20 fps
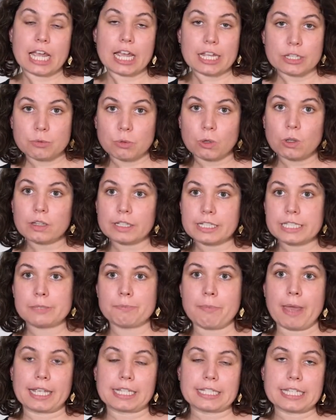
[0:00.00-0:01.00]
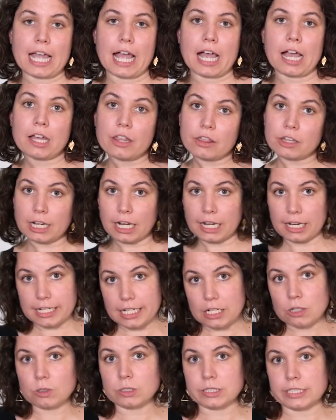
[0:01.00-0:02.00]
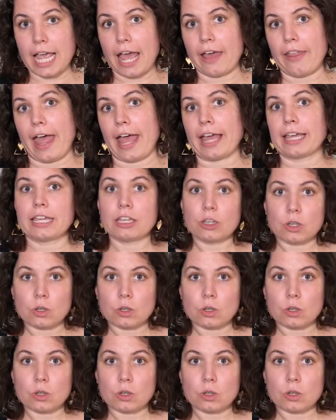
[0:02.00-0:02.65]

enrolled in SPECTA, the clinical data